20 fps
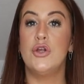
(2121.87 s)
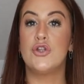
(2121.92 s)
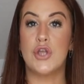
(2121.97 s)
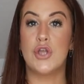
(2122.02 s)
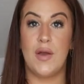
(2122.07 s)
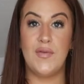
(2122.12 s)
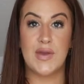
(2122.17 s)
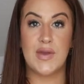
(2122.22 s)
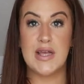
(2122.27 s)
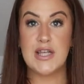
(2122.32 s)

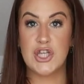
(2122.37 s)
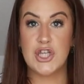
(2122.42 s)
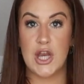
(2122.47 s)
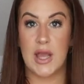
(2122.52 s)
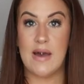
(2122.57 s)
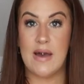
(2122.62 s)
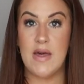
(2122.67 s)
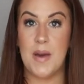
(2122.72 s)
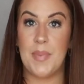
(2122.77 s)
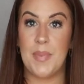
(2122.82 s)
Don't forget to
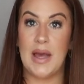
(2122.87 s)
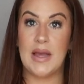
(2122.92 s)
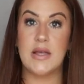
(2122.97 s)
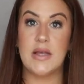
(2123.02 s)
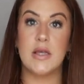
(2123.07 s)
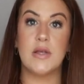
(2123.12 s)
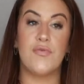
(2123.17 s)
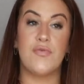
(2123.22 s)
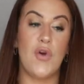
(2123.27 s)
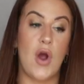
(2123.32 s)
check out their
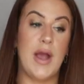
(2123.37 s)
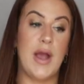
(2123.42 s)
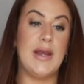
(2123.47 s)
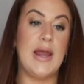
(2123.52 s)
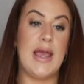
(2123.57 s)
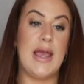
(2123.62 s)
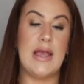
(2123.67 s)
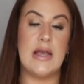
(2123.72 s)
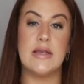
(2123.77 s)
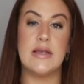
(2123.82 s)
Black
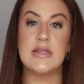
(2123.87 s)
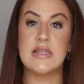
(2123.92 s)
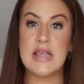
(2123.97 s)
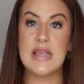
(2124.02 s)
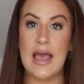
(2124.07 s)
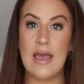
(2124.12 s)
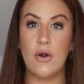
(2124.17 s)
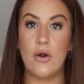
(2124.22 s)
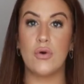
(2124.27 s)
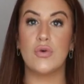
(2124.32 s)
Friday
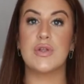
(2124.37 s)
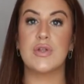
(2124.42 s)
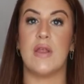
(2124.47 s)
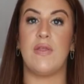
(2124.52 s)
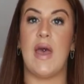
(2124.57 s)
sales.